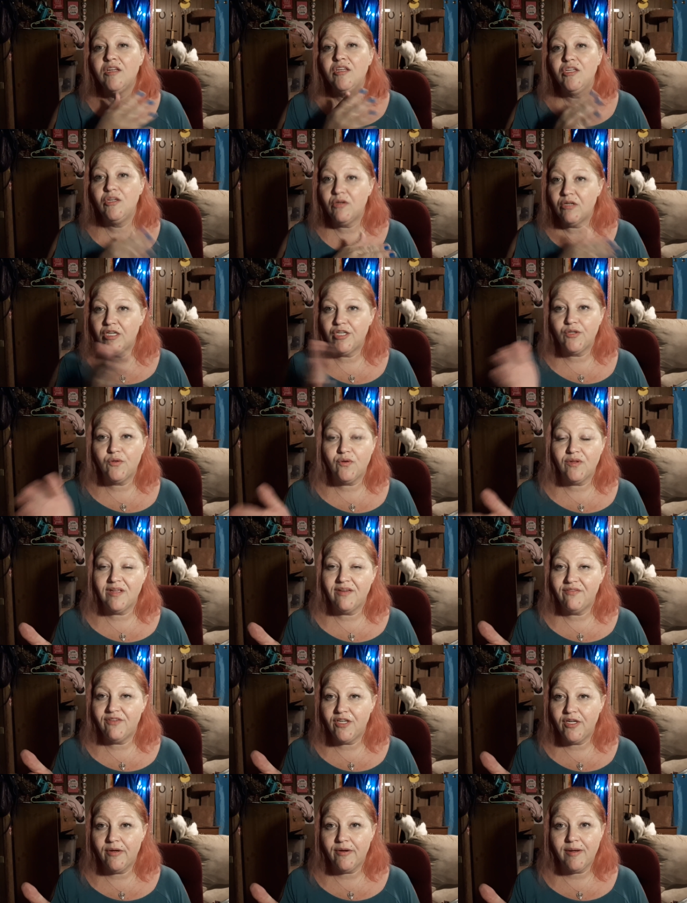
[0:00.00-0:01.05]
You could ignore that
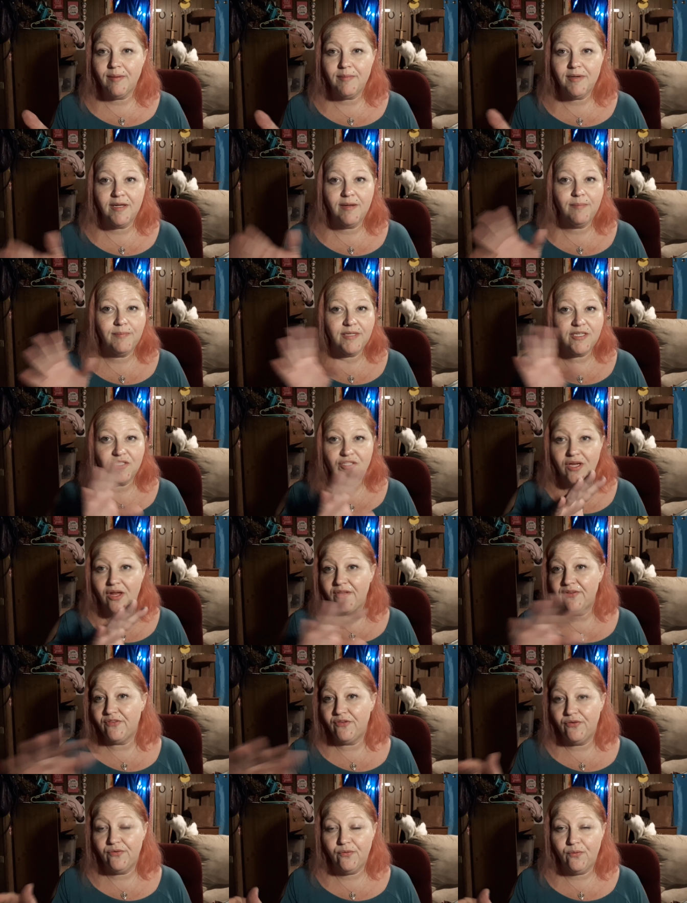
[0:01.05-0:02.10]
video coming up because all
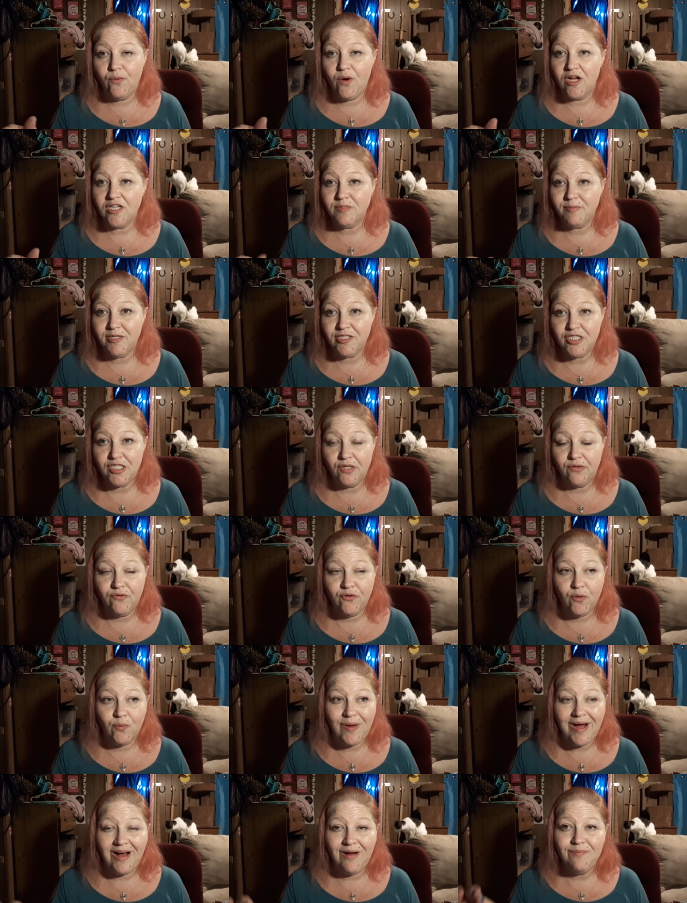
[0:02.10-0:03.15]
of you have watched my channel for
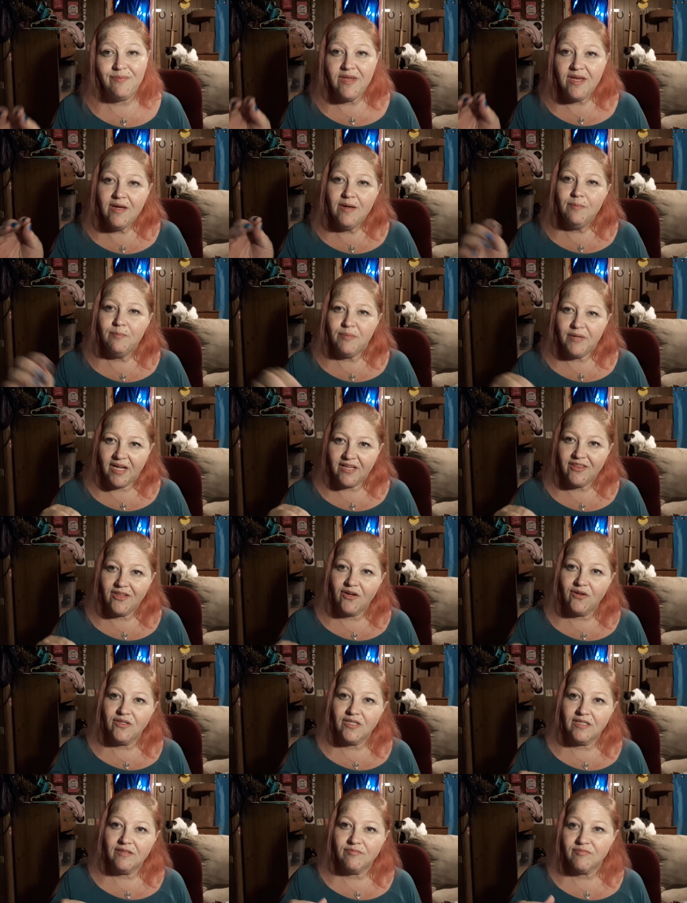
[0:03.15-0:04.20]
a while. But I
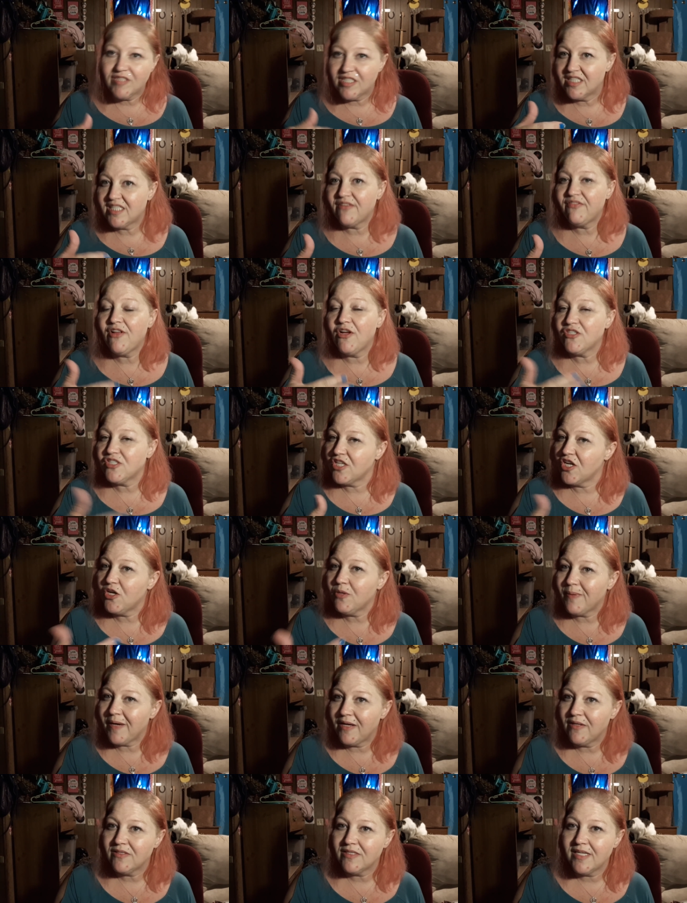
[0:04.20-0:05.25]
thought since I've lost
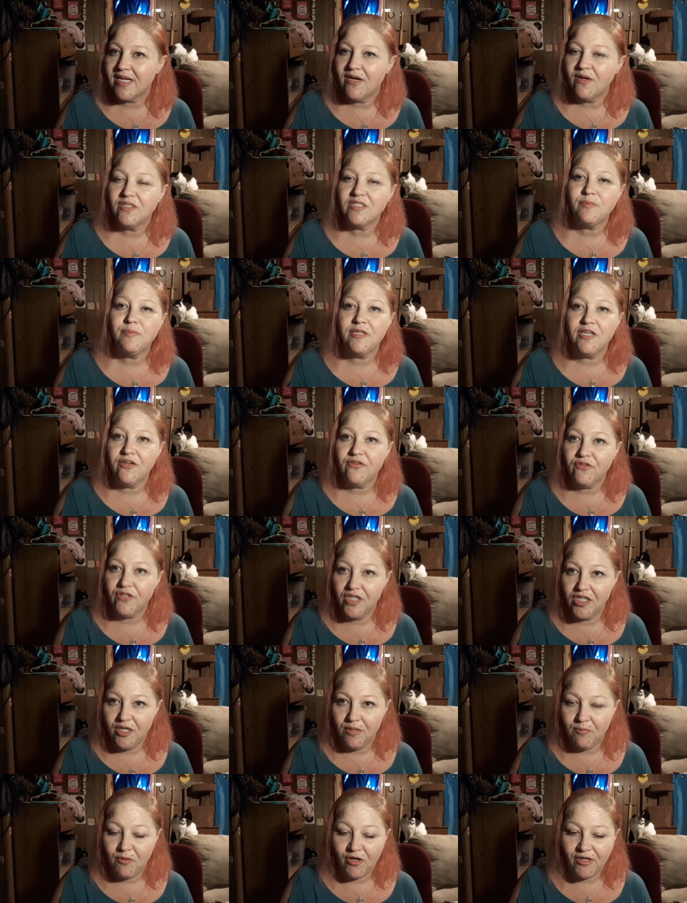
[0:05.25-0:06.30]
100 pounds now, it's been over a
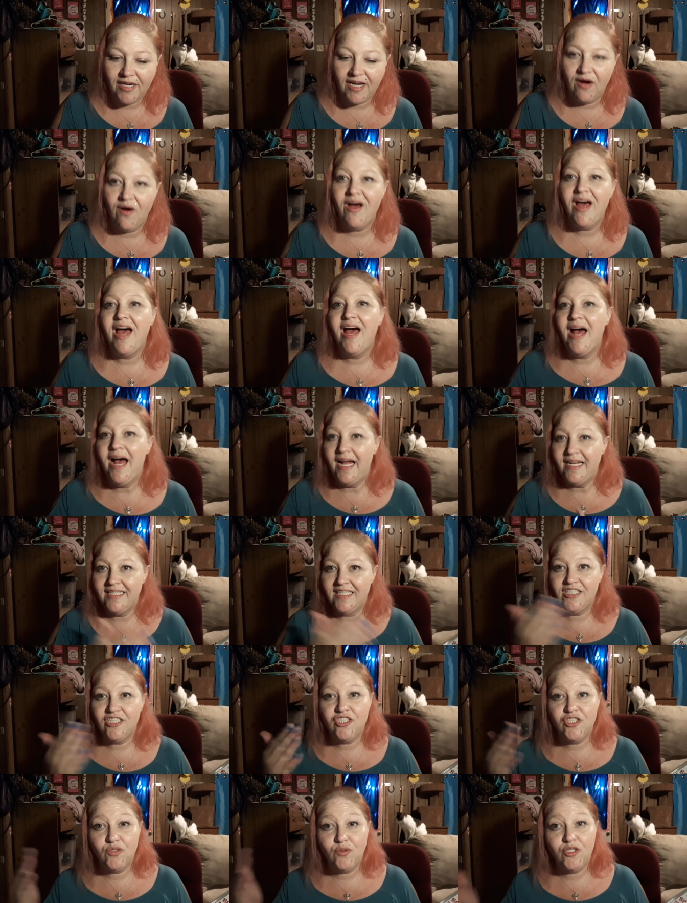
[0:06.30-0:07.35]
year mark now, I
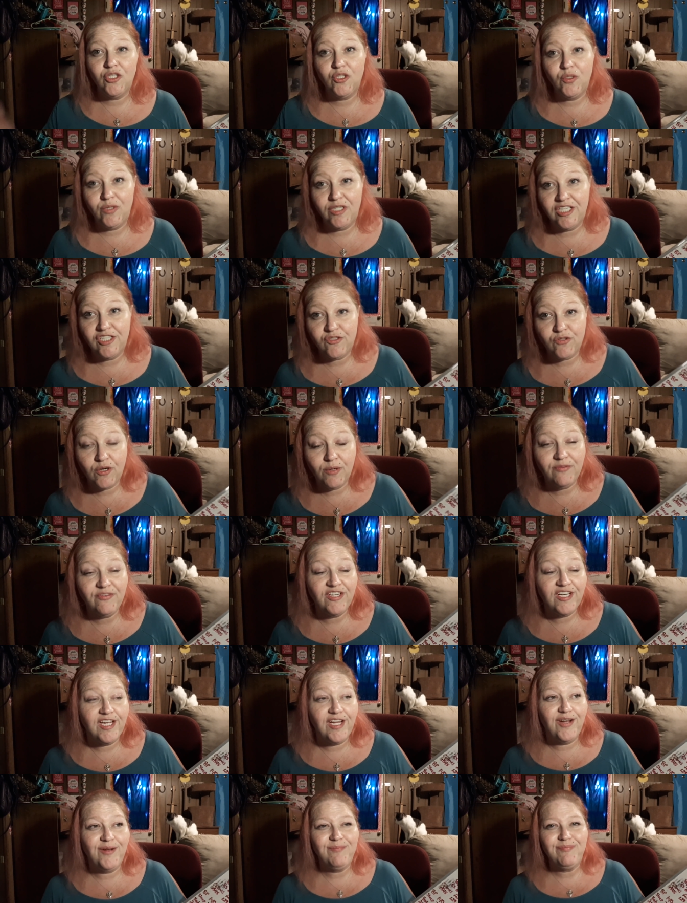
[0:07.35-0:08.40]
need to do a new intro
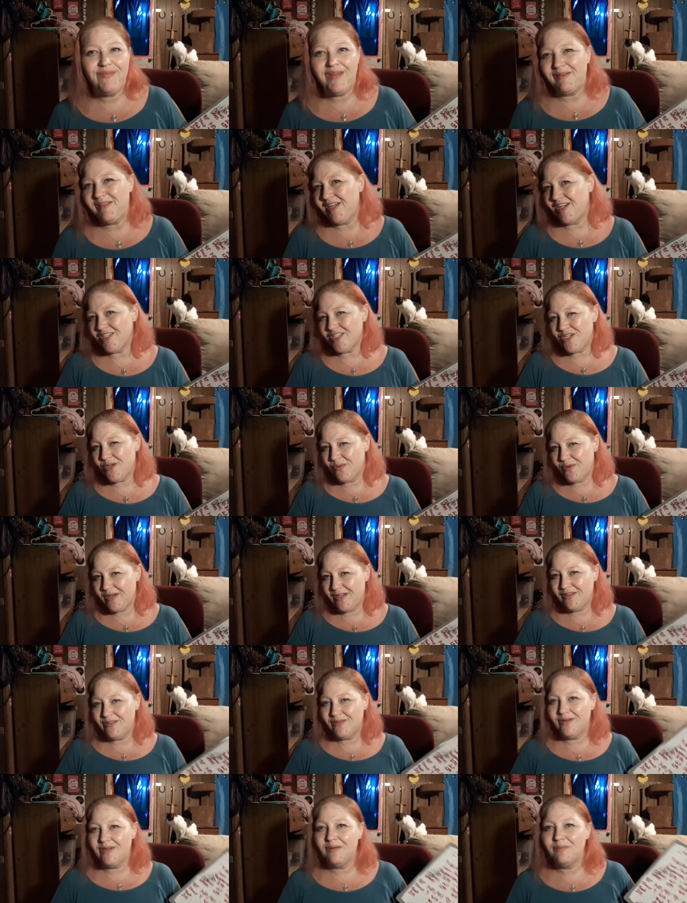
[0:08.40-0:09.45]
video. Not sure when
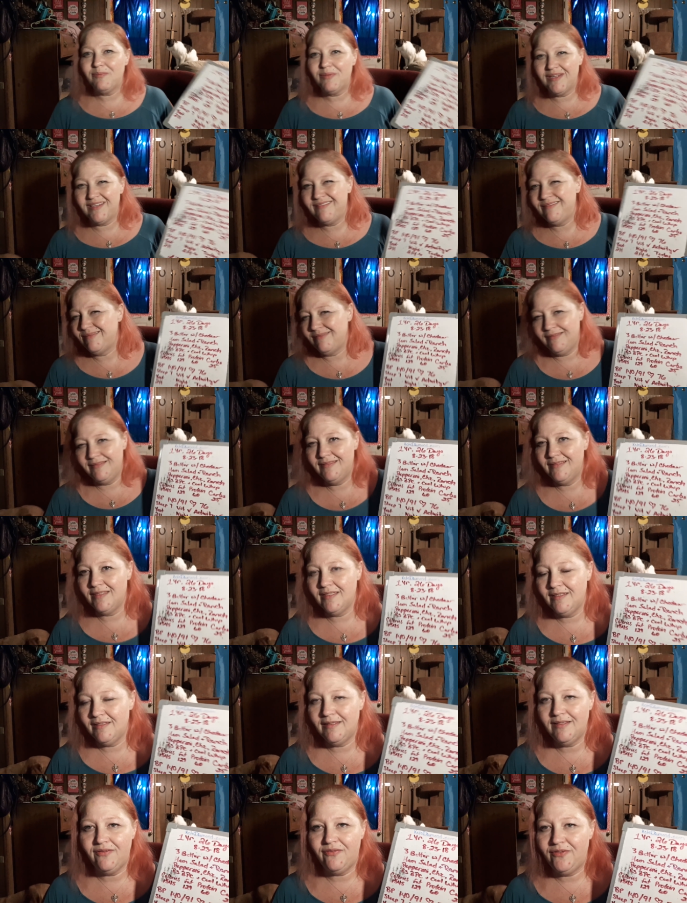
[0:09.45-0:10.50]
I'll do it, but
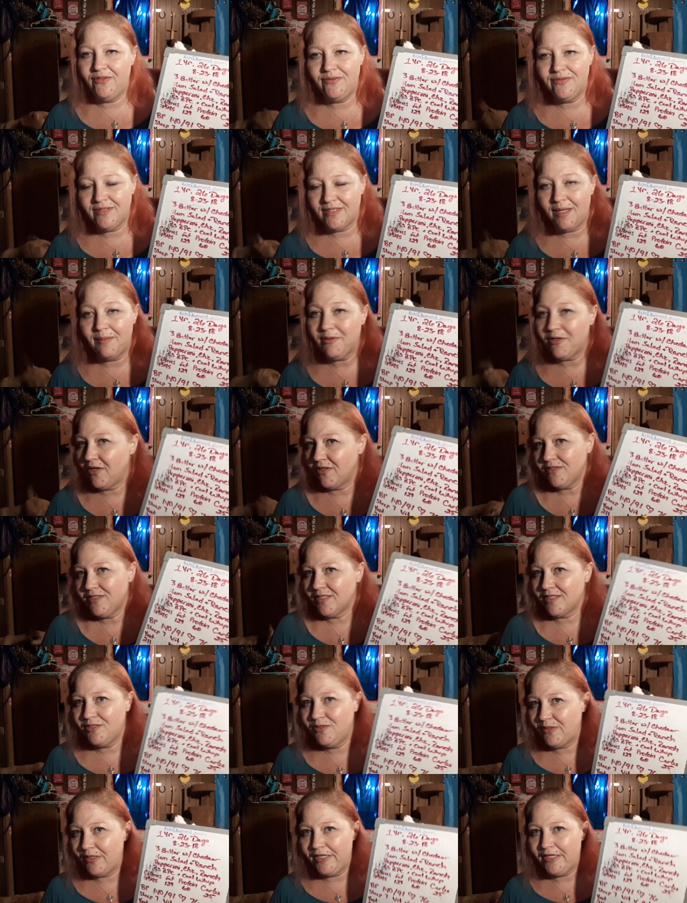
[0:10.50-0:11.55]
if you come across
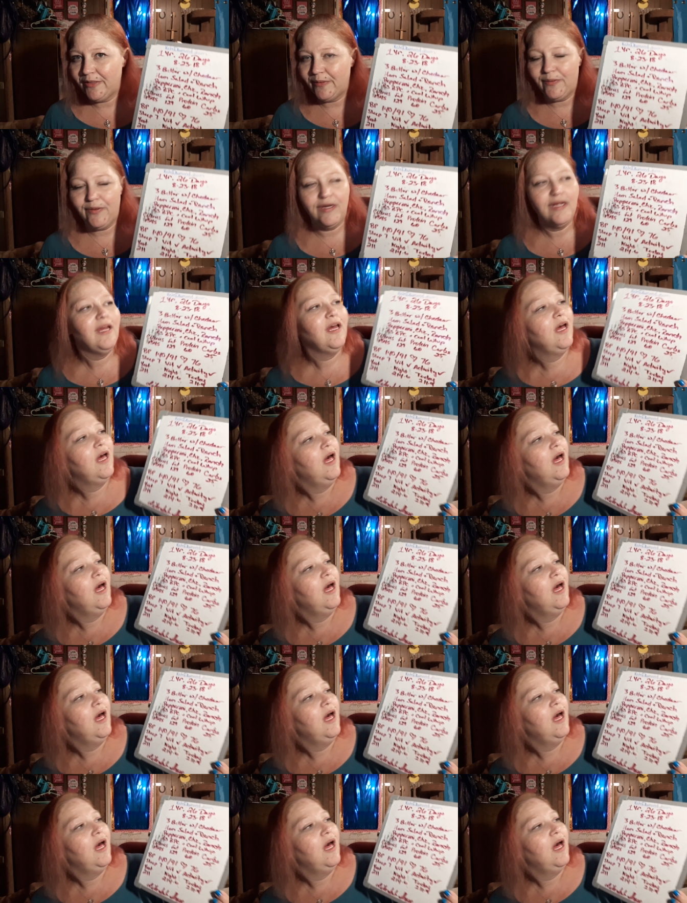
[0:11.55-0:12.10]
it, you can ignore it.